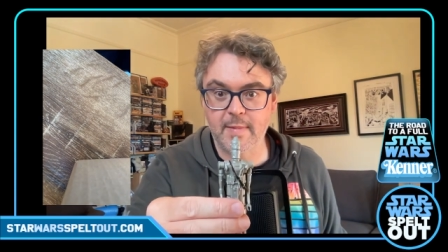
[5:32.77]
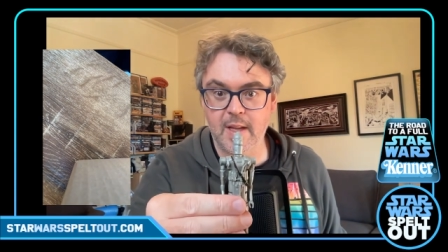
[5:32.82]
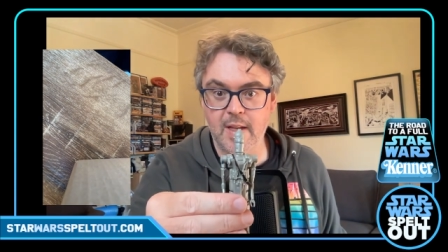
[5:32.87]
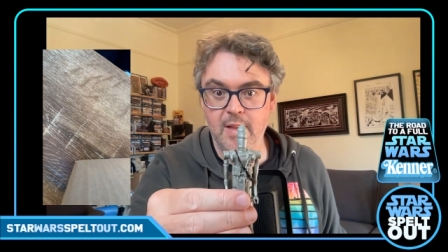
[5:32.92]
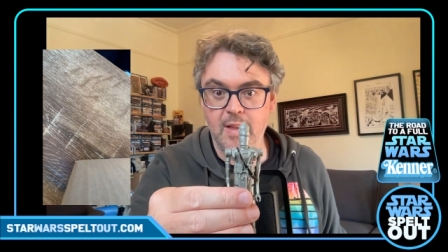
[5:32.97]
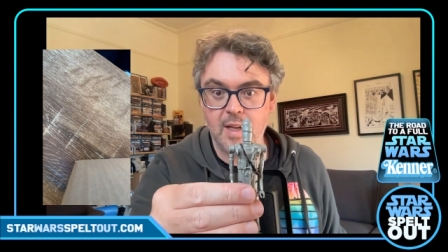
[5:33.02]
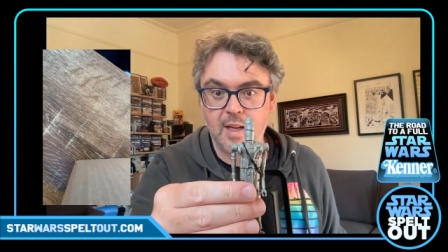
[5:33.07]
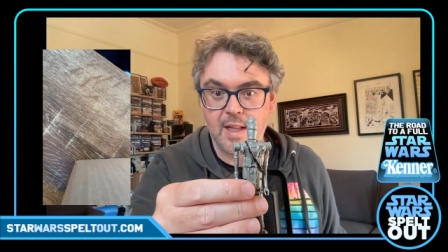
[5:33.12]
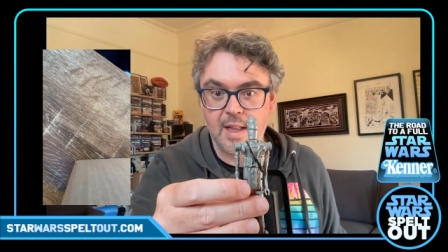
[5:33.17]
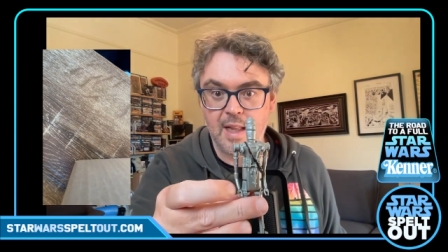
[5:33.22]

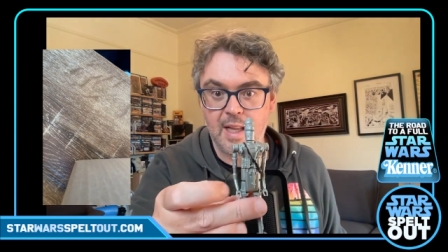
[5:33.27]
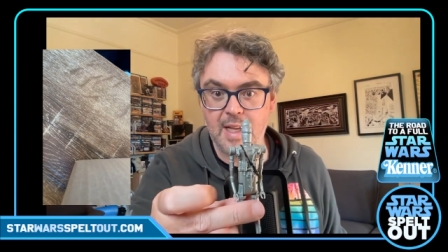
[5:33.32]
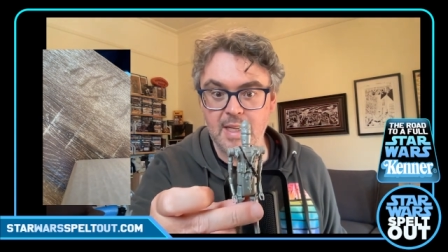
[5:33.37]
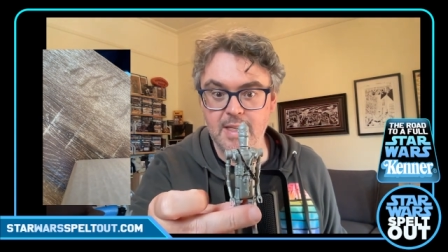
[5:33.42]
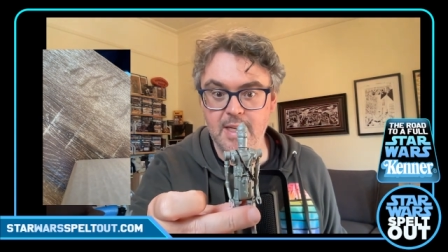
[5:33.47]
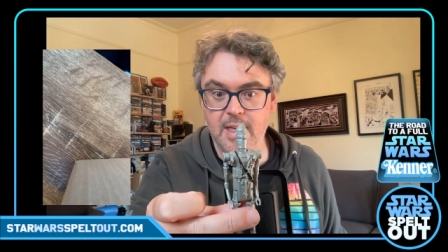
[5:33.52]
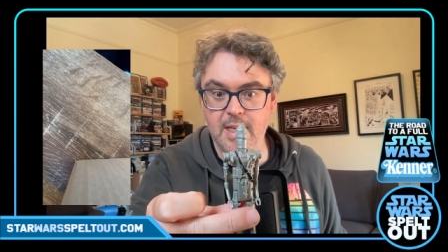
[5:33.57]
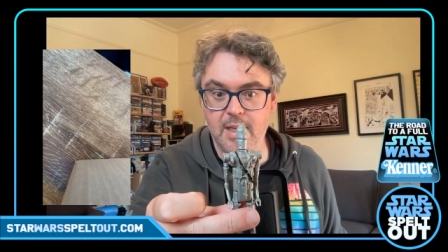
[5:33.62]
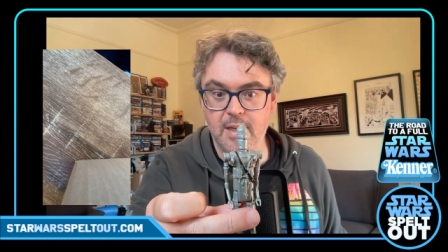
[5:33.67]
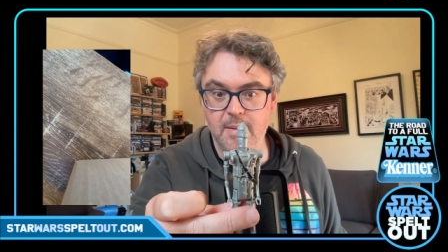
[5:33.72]
the
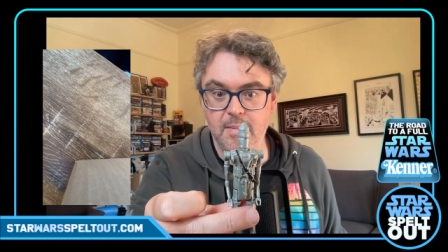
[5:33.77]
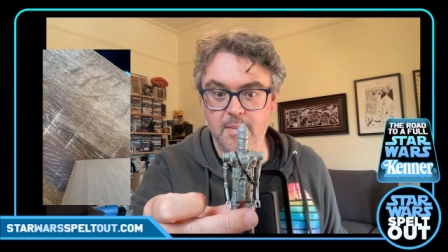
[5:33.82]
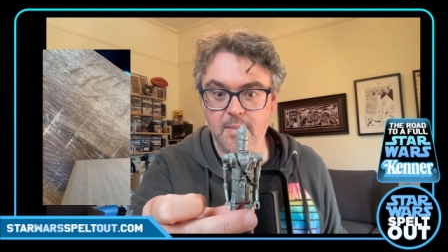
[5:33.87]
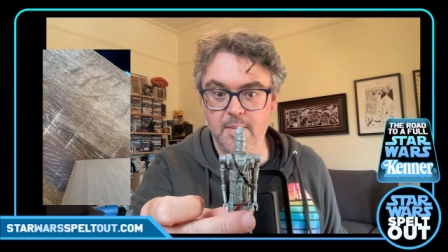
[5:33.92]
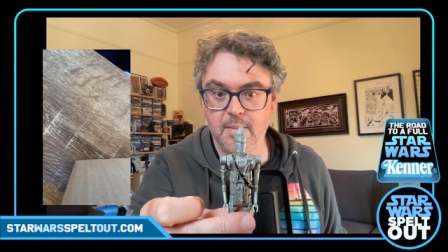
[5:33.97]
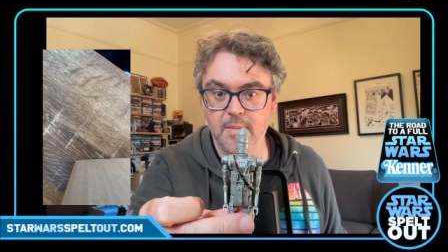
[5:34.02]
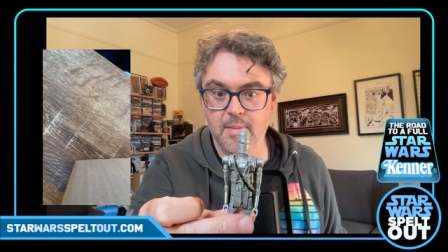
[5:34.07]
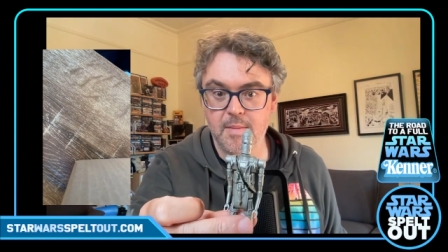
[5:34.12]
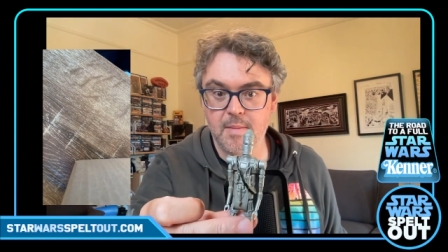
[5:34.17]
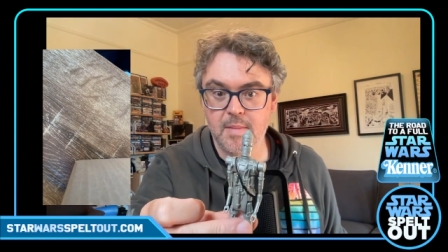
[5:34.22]
classic,
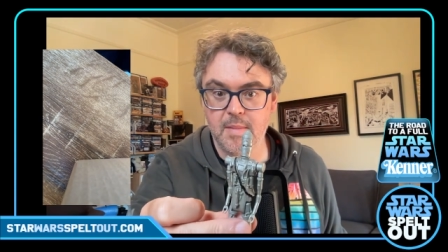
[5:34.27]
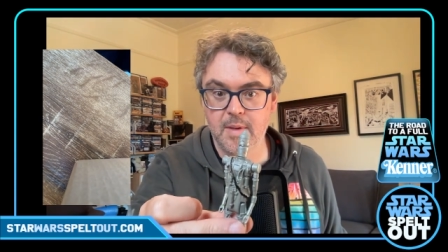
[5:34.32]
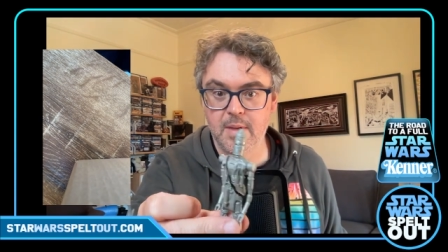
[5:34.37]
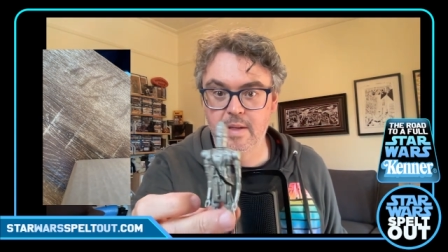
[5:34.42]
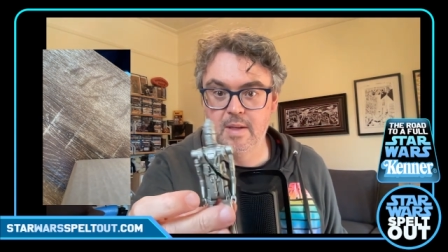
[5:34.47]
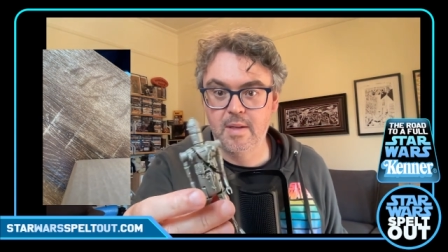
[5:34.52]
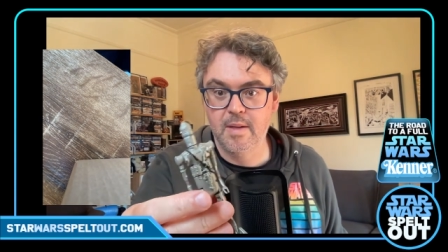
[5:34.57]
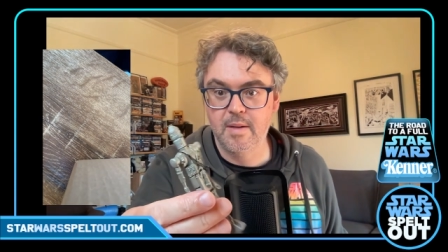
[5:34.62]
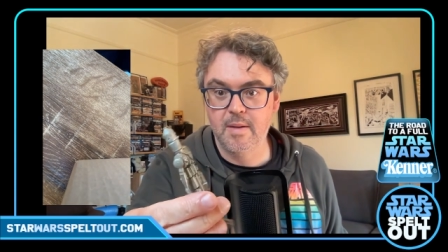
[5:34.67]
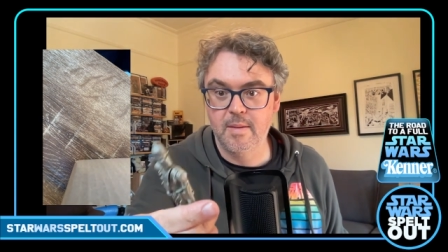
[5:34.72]

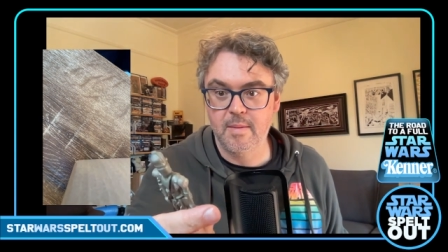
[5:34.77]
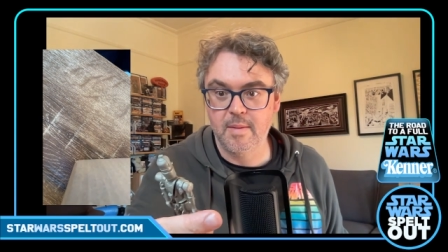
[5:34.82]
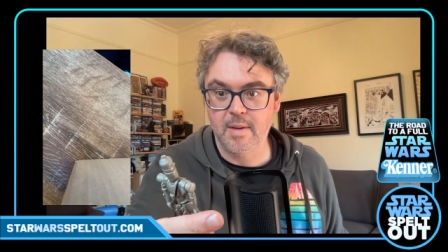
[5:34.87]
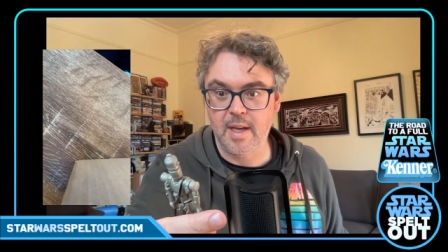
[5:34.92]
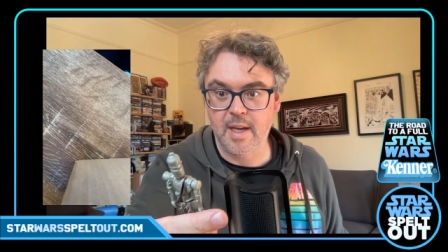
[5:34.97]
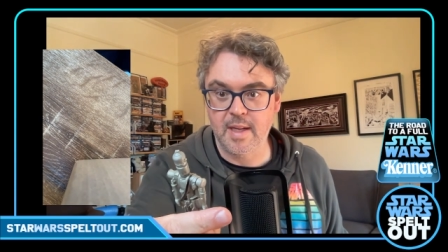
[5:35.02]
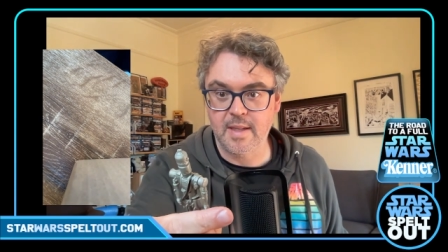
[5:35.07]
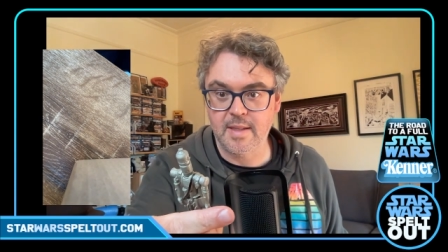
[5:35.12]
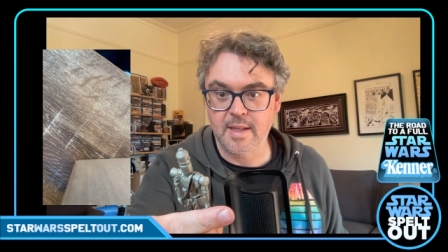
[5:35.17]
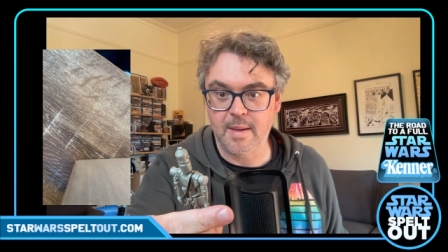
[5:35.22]

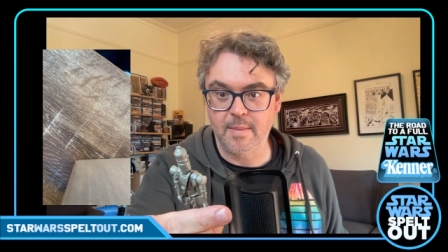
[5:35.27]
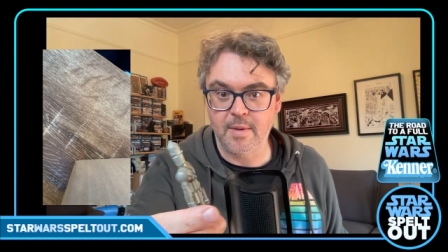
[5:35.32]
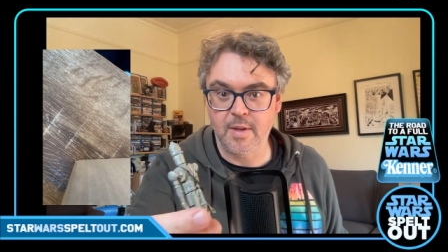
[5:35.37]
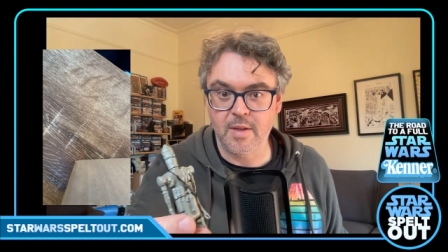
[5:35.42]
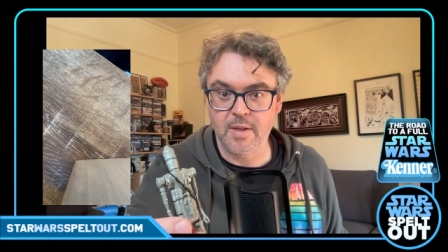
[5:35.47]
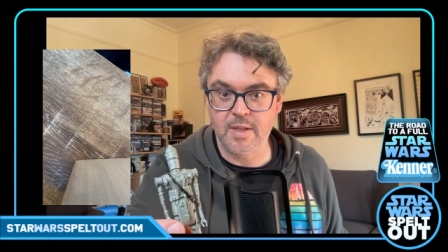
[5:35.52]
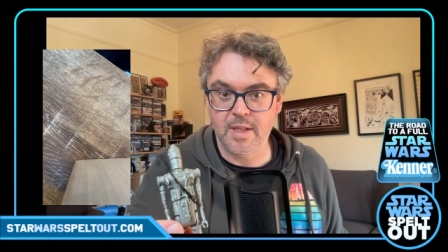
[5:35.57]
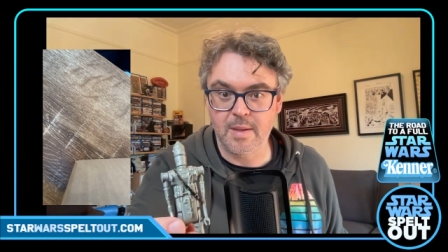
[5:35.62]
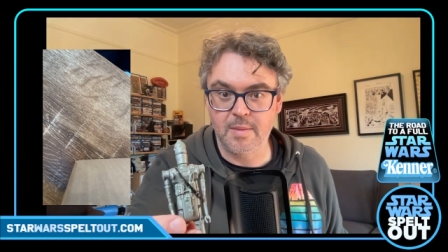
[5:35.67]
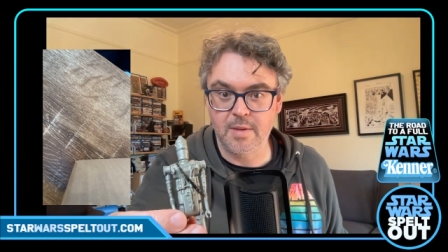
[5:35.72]
except no
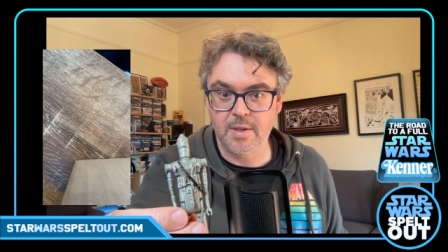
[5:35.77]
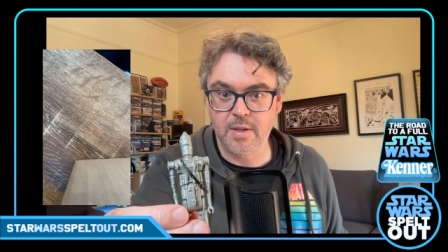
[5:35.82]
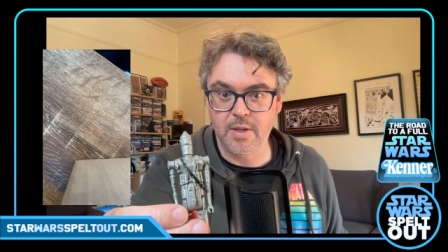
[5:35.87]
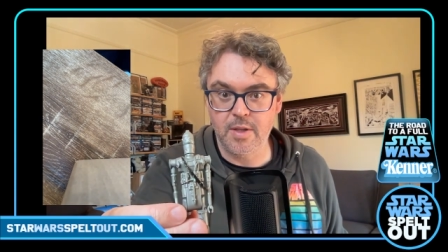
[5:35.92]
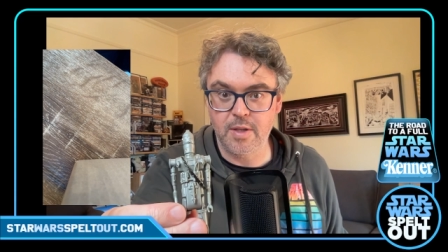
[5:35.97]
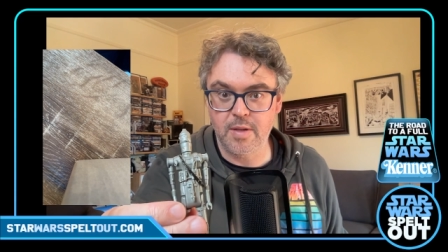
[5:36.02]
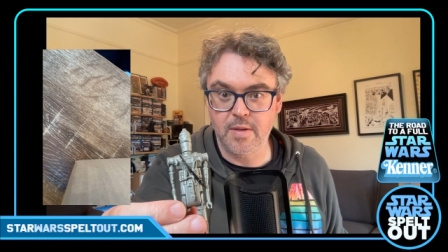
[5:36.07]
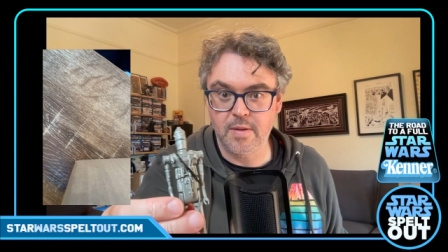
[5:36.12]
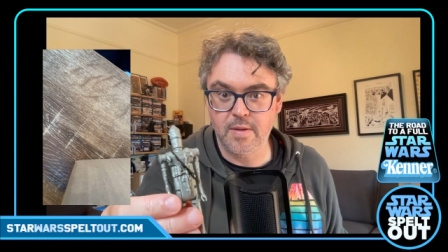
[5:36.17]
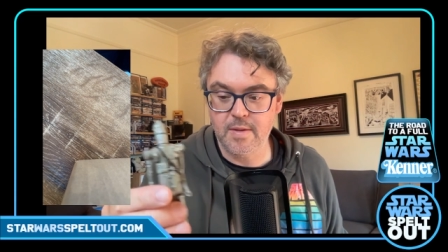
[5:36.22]

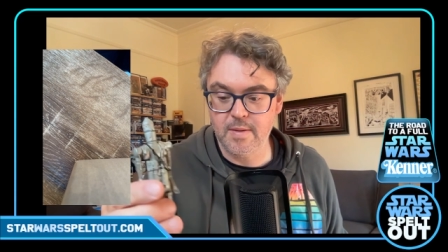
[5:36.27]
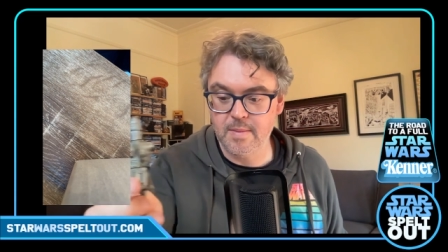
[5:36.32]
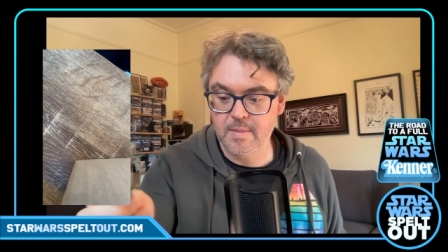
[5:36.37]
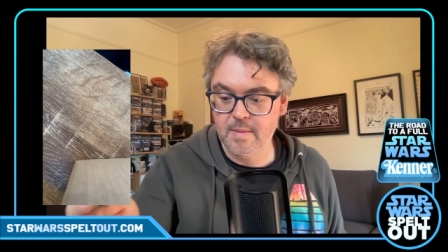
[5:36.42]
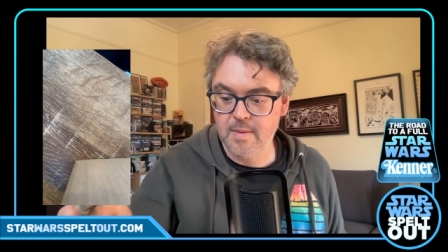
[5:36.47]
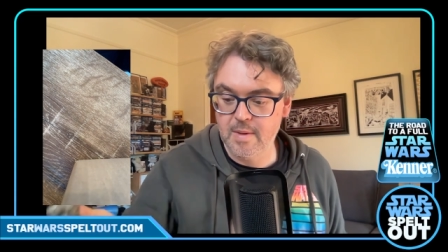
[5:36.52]
substitutes.